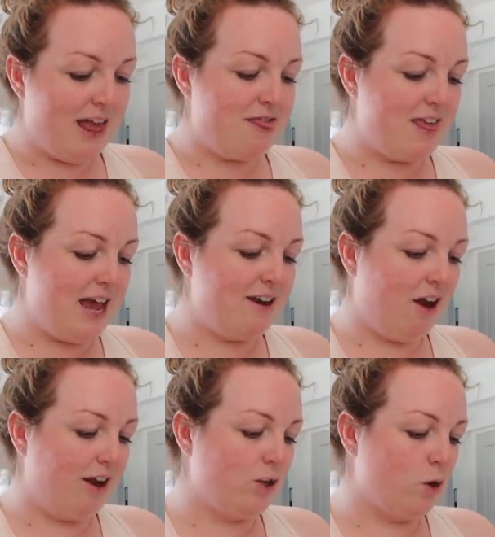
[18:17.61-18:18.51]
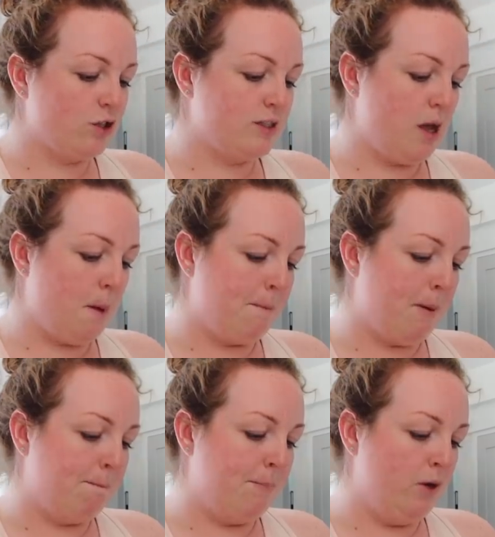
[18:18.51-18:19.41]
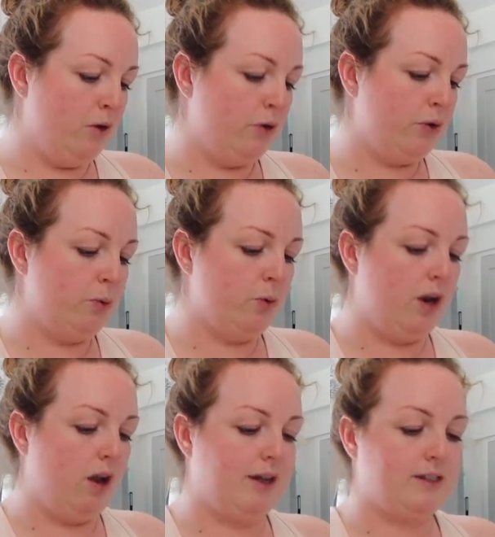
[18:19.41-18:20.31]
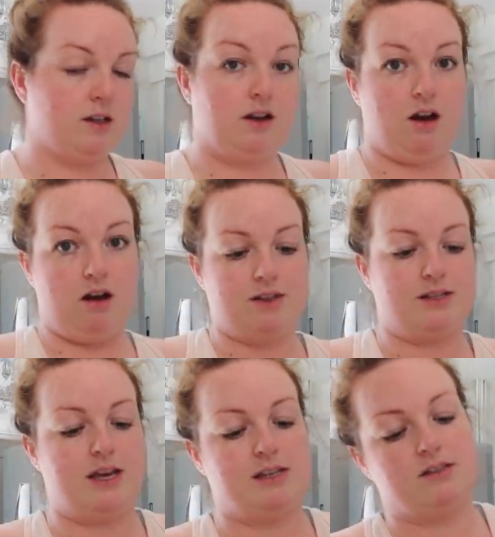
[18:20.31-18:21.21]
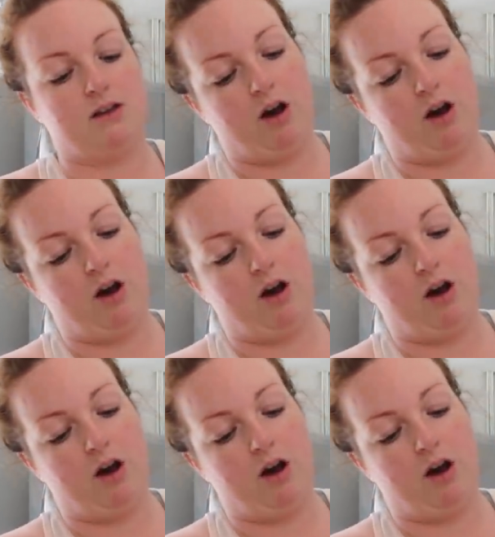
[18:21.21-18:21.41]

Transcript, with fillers: Then I got some blue light glasses.